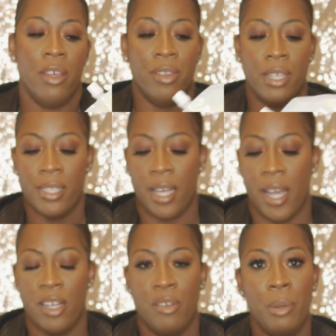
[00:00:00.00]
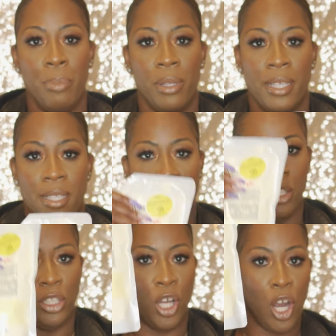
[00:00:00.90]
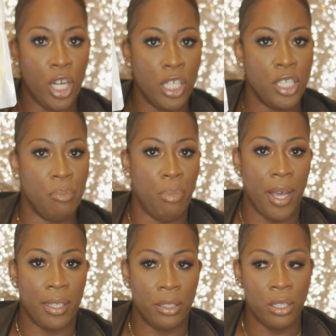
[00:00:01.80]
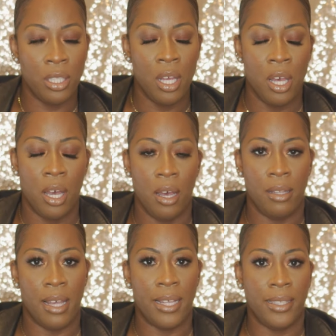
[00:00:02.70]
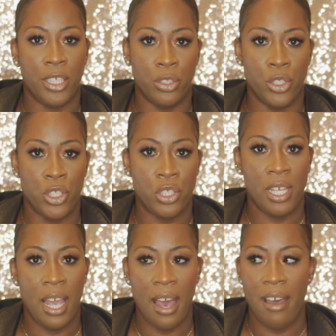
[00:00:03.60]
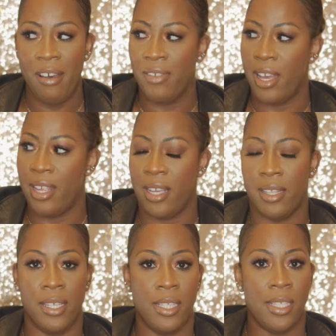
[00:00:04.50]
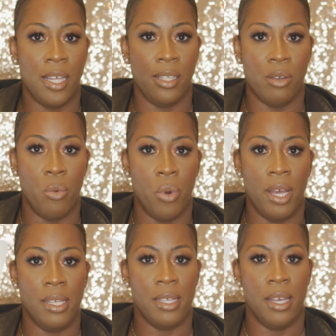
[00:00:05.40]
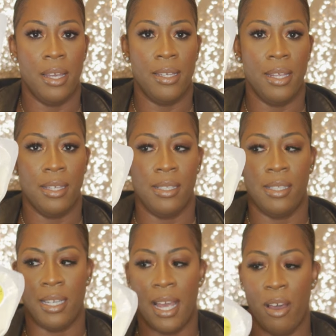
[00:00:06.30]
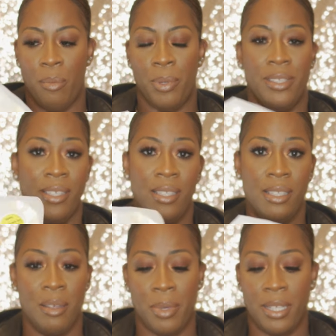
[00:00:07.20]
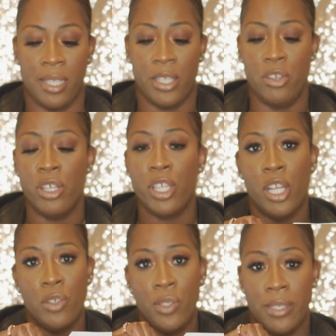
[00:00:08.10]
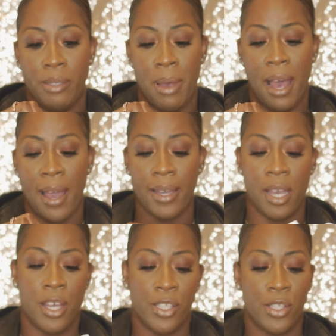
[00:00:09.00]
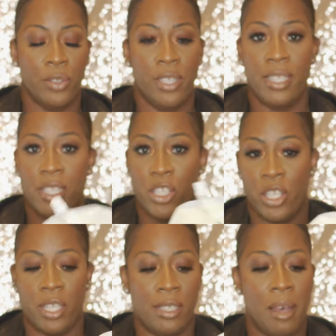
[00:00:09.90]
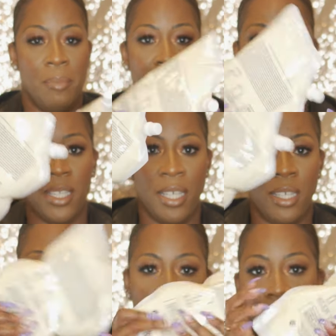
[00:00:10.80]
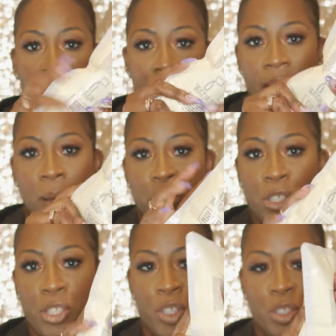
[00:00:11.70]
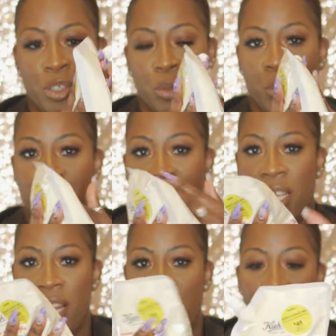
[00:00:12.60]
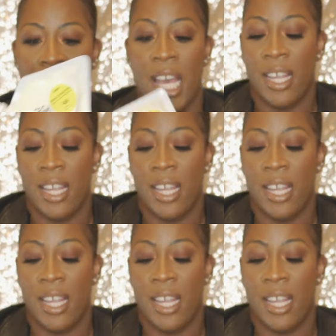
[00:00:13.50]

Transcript: This kind of replaced the large bottle that they usually have, and then this is what it is now. But this is amazing. You can close this back. So this is just amazing. Look at that. I'm just squishing it, and